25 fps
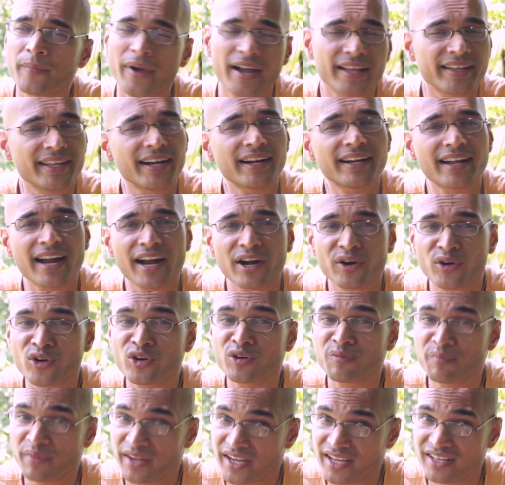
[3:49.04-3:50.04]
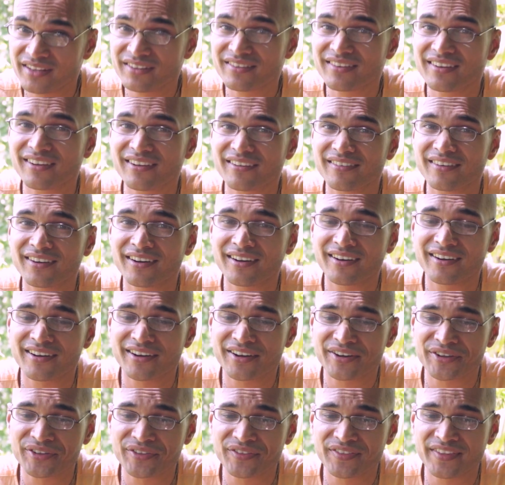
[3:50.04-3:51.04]
by that I don't mean
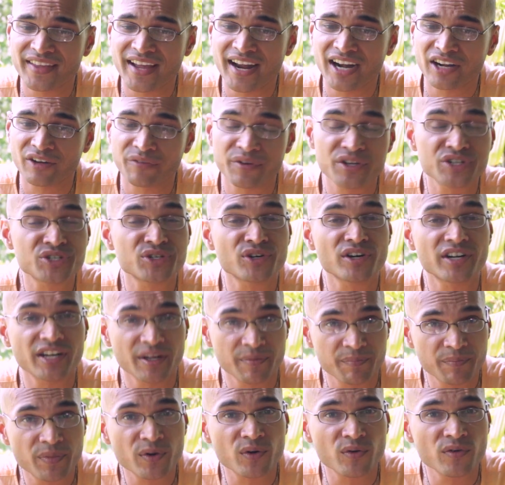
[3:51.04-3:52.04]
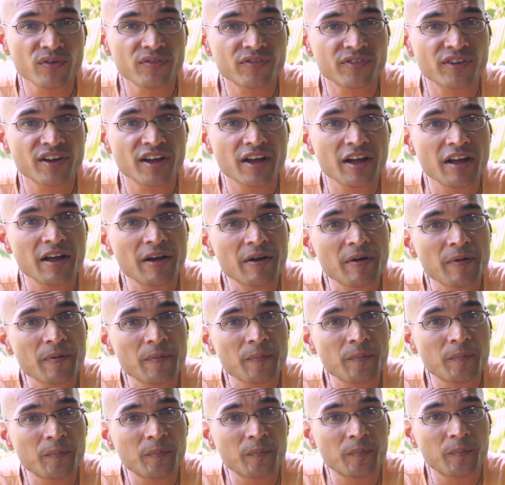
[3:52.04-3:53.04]
uh, that we shouldn't improve,
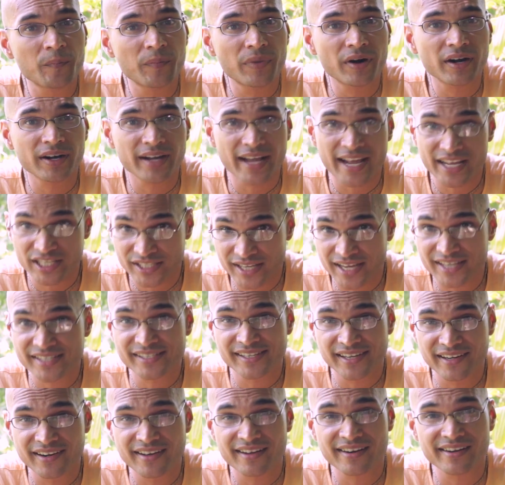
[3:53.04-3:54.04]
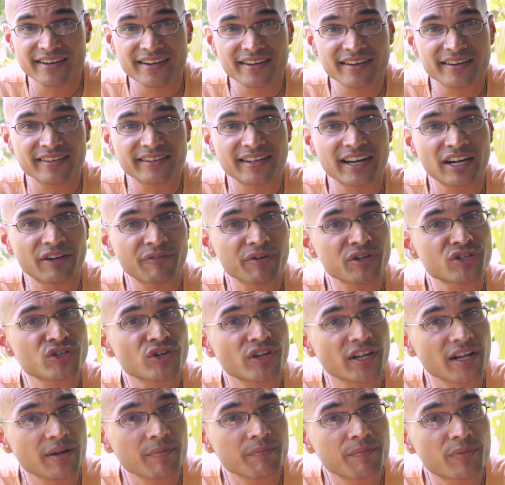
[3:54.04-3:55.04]
but as I said earlier, that we
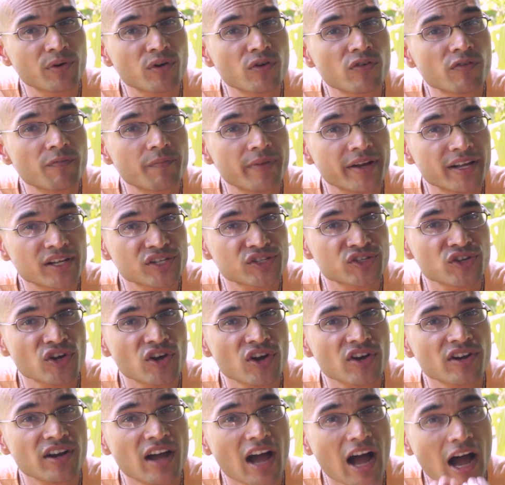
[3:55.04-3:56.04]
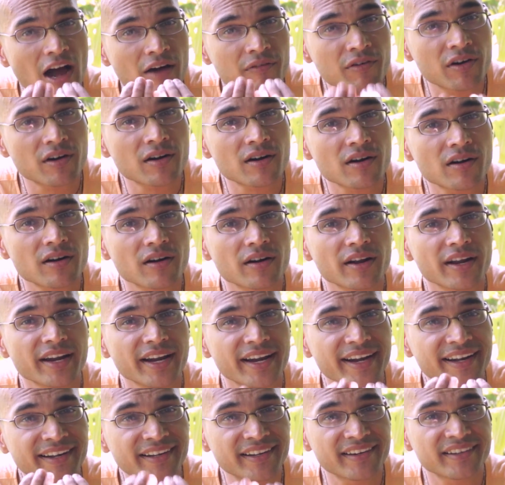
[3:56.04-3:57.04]
should improve based on our
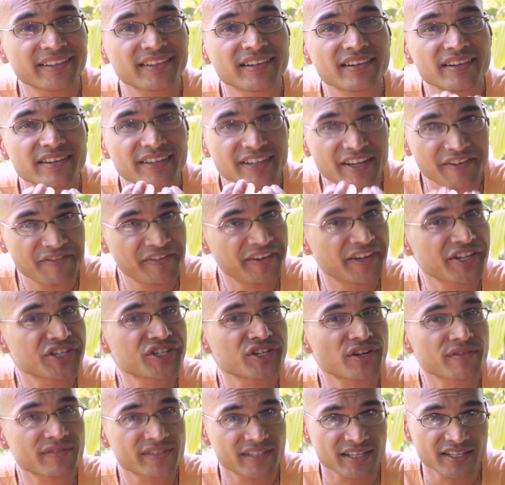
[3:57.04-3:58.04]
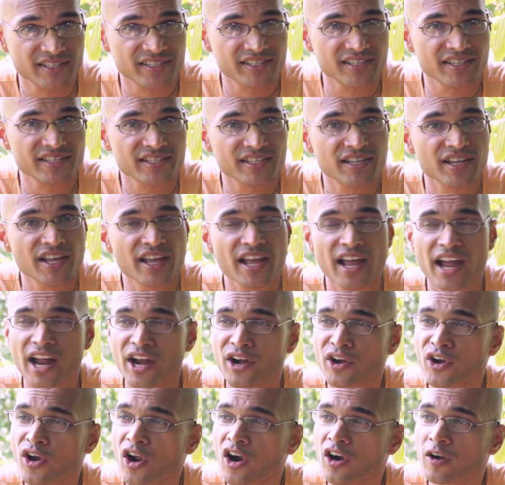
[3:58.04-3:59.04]
internal definition of success
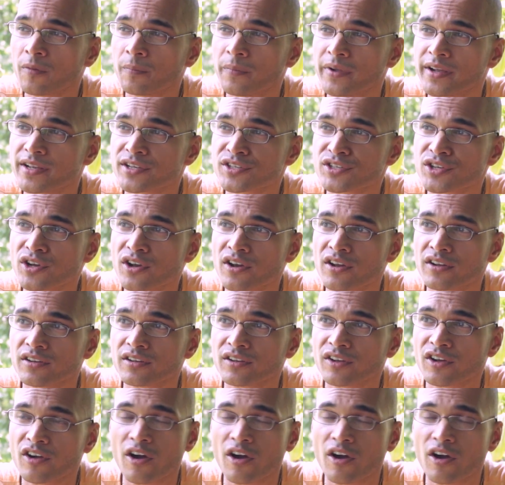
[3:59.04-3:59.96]
and not based on